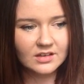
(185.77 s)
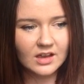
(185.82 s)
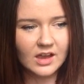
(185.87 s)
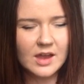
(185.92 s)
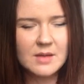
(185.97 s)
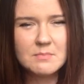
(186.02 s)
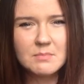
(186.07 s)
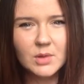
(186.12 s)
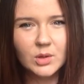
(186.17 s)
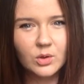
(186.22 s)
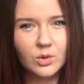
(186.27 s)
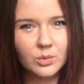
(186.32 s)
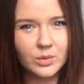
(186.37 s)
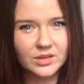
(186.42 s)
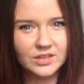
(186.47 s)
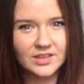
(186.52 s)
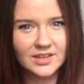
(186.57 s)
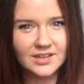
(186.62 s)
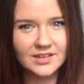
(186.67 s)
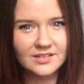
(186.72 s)
I had milk
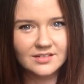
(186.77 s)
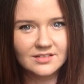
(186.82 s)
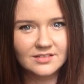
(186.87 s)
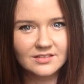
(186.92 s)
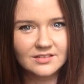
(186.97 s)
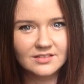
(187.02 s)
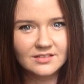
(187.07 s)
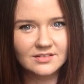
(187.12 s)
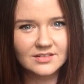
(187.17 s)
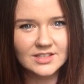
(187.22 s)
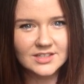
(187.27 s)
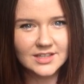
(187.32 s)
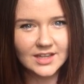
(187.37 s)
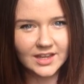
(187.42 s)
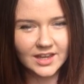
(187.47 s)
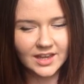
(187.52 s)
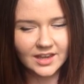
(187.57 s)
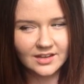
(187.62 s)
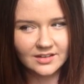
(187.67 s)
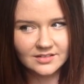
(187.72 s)
with it. Does
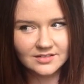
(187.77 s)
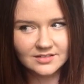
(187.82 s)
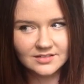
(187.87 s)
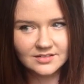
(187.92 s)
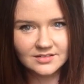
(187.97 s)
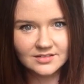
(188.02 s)
that count?